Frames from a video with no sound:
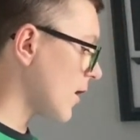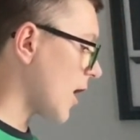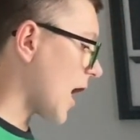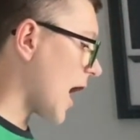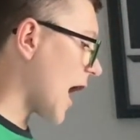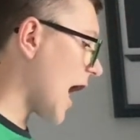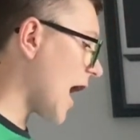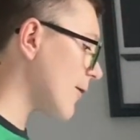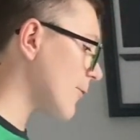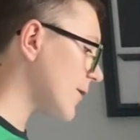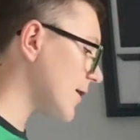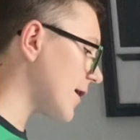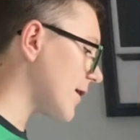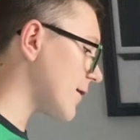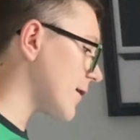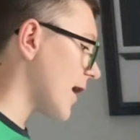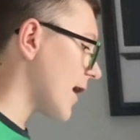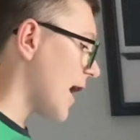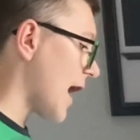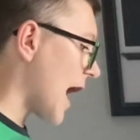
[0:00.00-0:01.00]

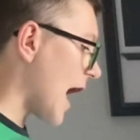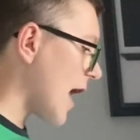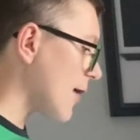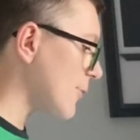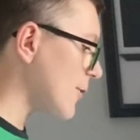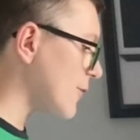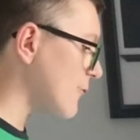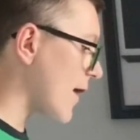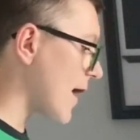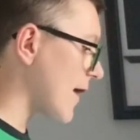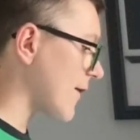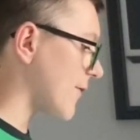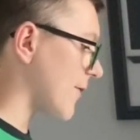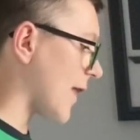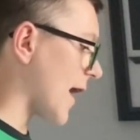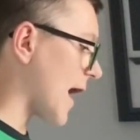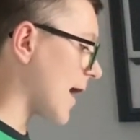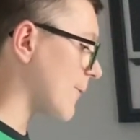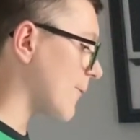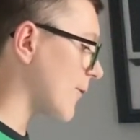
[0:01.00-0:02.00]
Harry
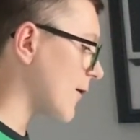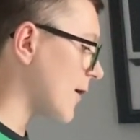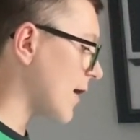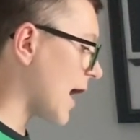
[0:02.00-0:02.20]
Redknapp